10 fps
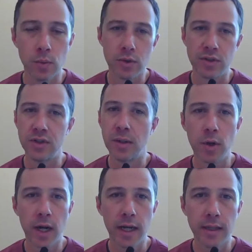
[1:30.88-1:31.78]

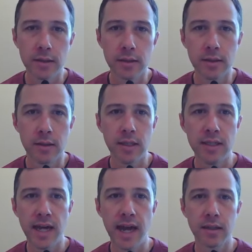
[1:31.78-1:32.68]
summarize the
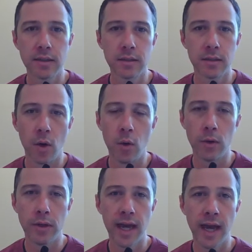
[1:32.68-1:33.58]
tax or
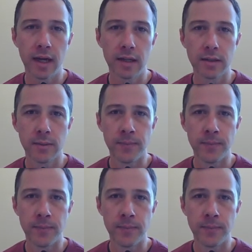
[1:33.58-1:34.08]
the act